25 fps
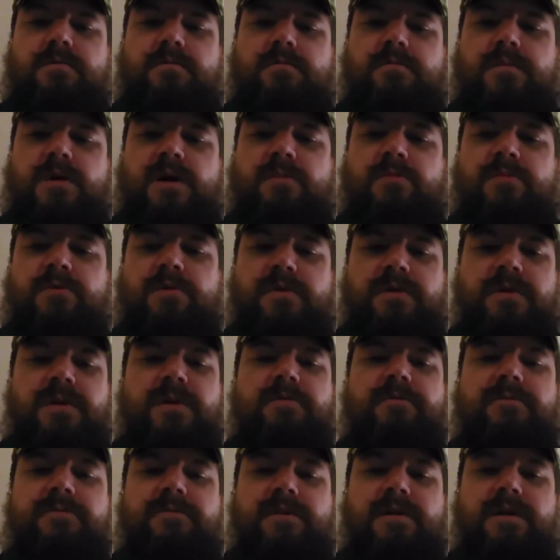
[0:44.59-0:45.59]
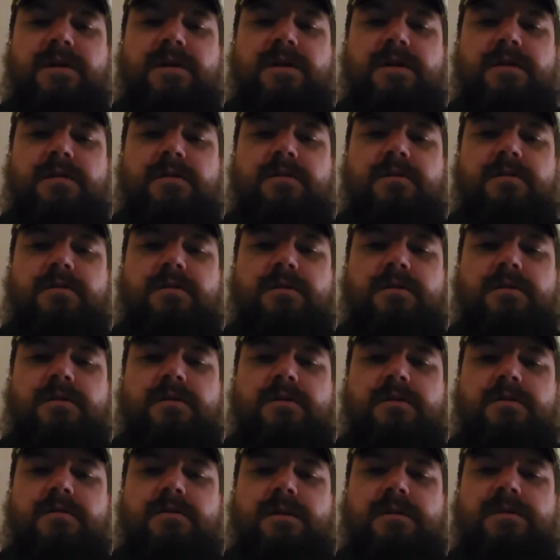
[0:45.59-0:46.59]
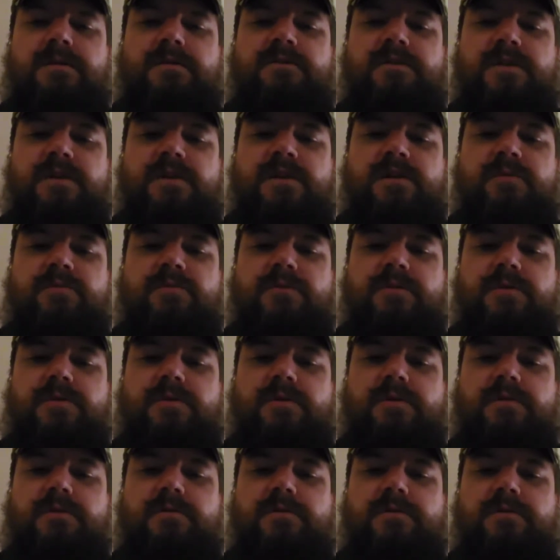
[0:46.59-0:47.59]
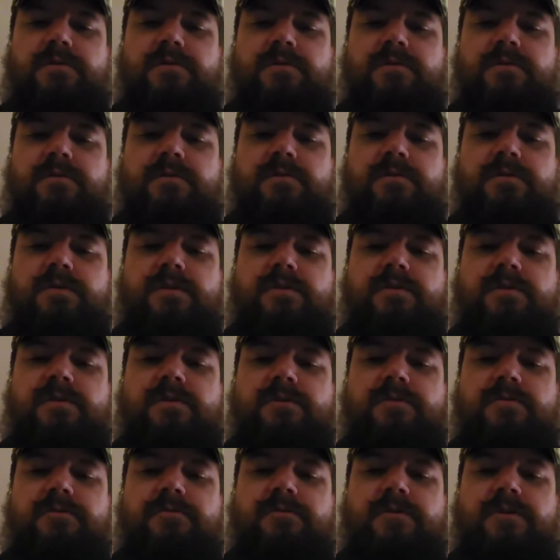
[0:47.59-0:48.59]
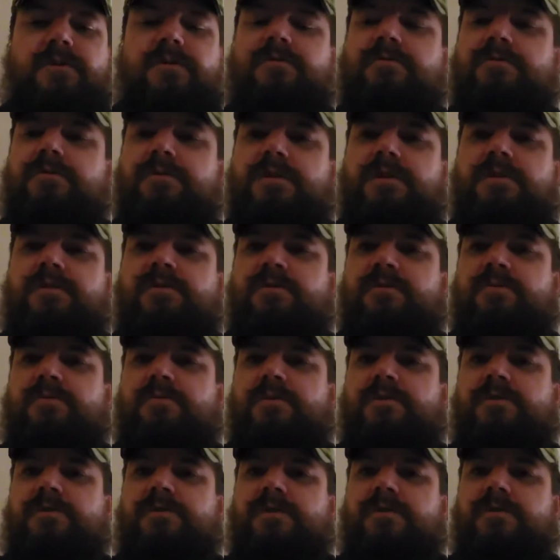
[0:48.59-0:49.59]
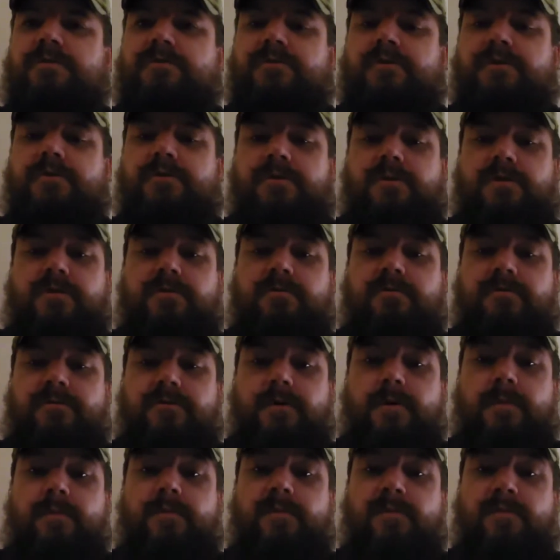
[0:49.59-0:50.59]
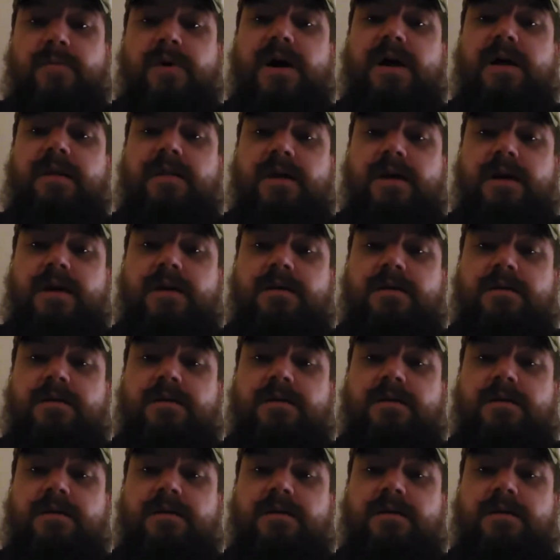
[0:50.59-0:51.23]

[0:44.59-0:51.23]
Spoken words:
my belief that the JW cult is just another false religion was just further confirmed by that.